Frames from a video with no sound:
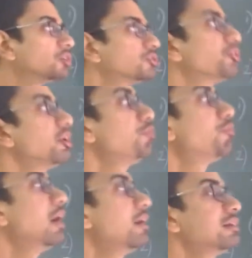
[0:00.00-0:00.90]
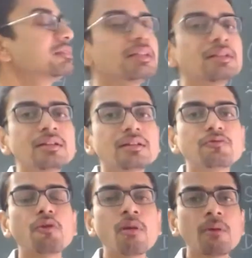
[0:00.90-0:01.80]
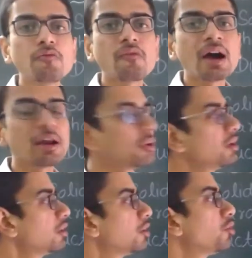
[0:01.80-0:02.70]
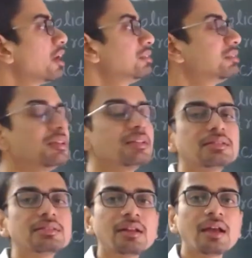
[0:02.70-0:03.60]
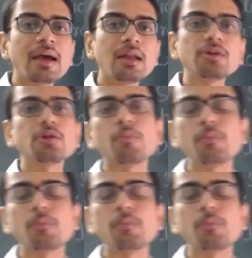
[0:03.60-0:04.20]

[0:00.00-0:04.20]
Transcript: So graphite is a form of carbon. You can say this is an allotrope